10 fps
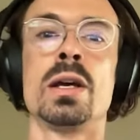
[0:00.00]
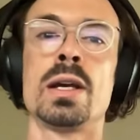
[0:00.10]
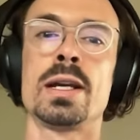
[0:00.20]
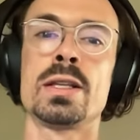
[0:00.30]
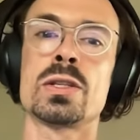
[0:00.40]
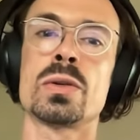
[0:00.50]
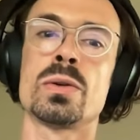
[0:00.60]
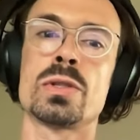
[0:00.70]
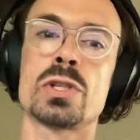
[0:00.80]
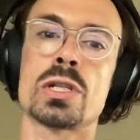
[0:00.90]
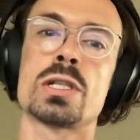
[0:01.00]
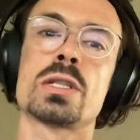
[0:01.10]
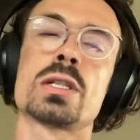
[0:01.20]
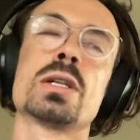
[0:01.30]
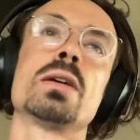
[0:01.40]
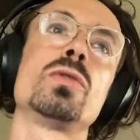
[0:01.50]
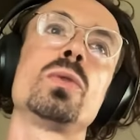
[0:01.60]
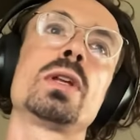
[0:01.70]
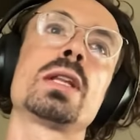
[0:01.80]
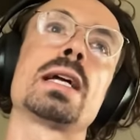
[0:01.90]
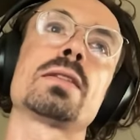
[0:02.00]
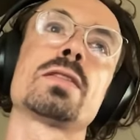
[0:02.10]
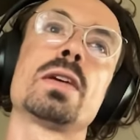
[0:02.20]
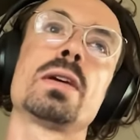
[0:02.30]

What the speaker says: And so just doing that